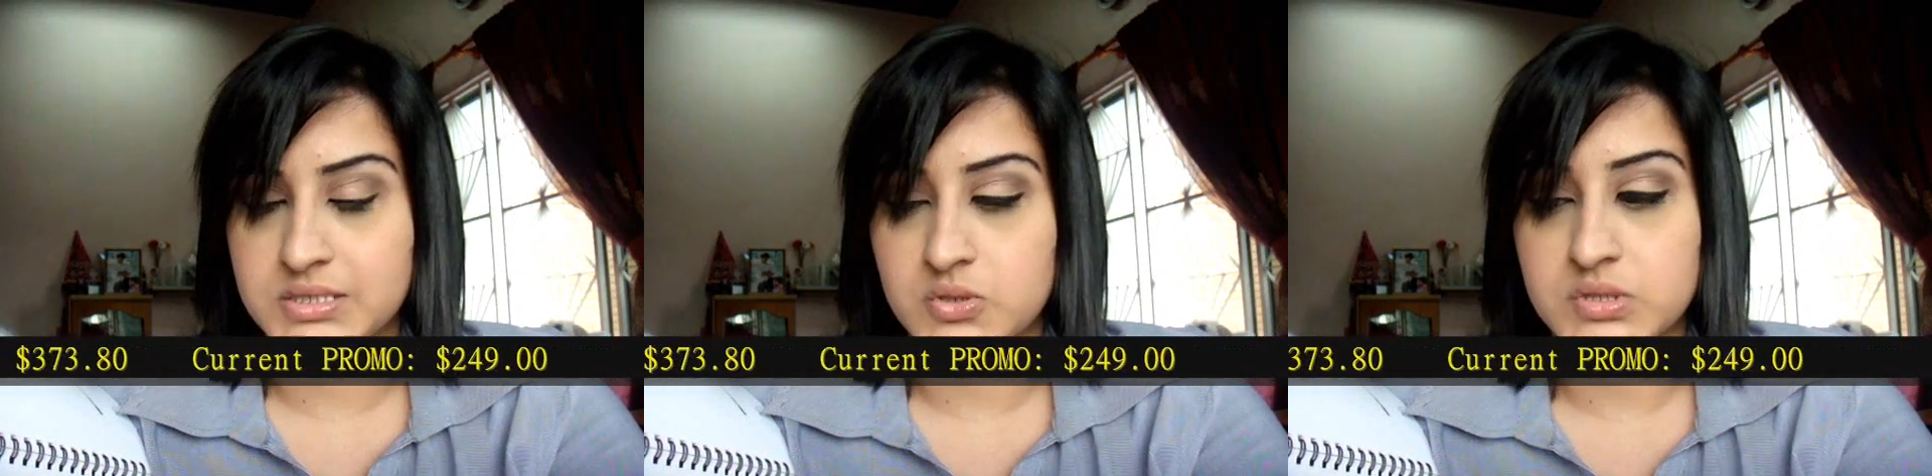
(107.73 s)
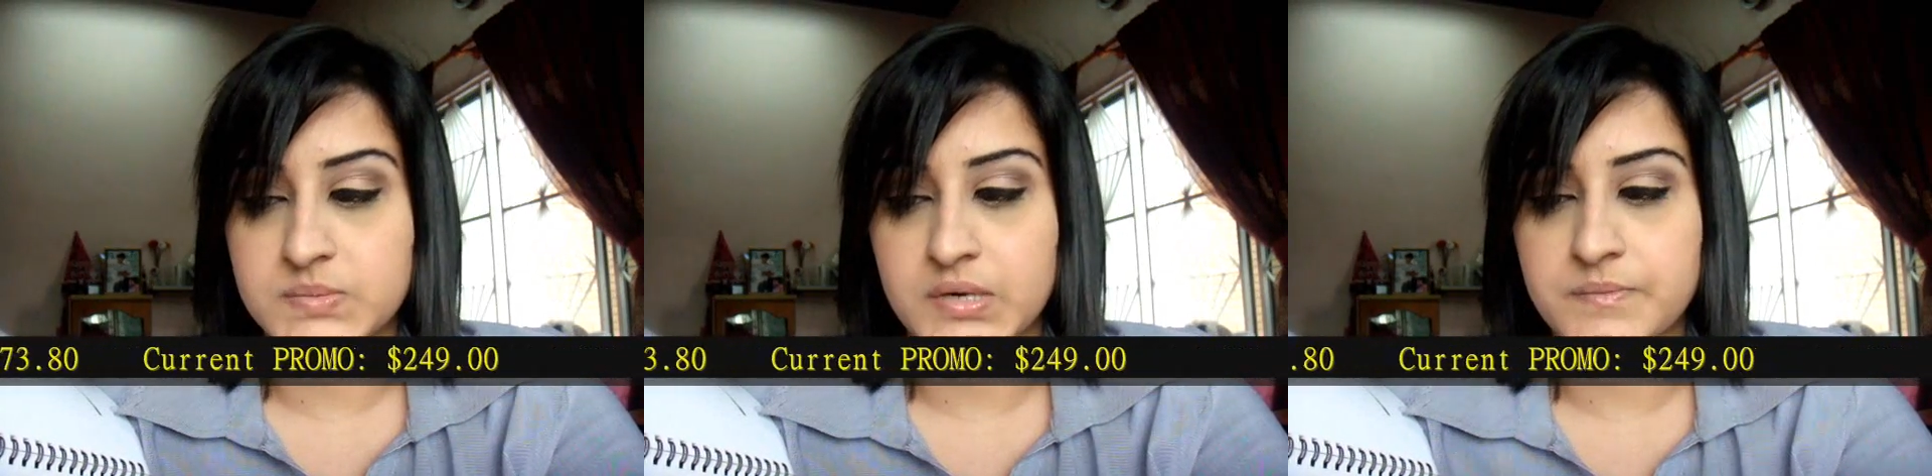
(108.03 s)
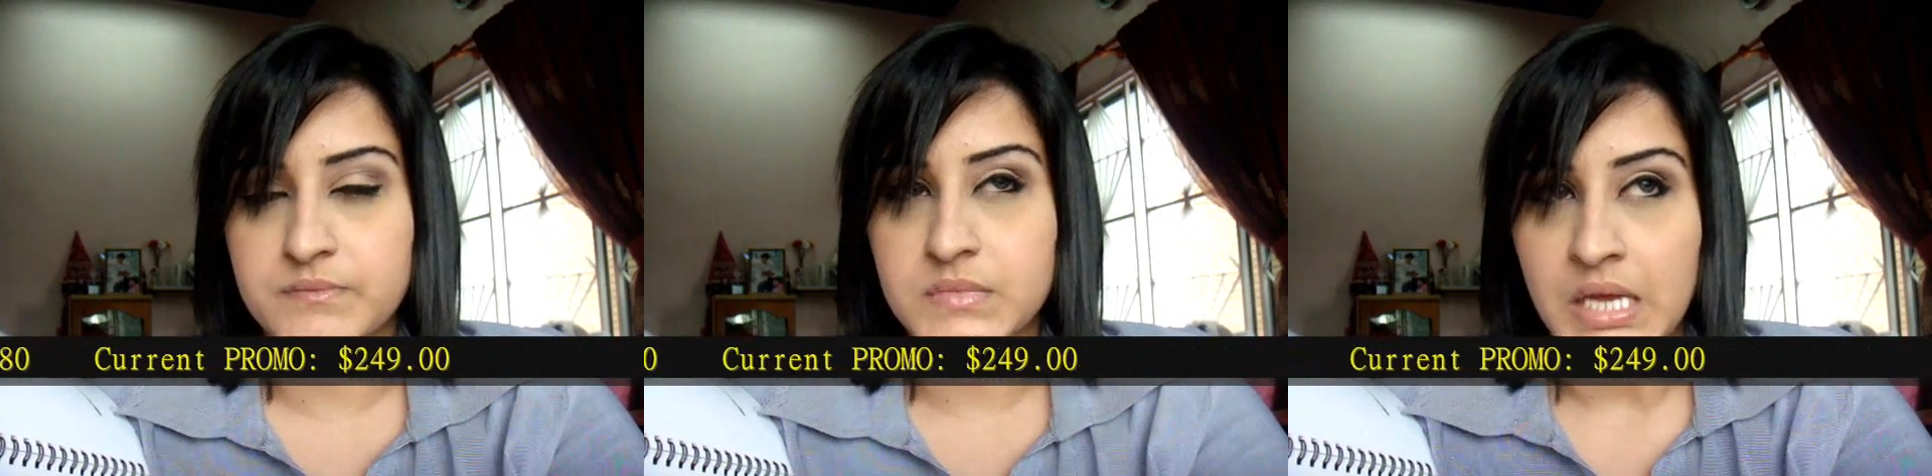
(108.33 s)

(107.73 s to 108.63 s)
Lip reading: So it's about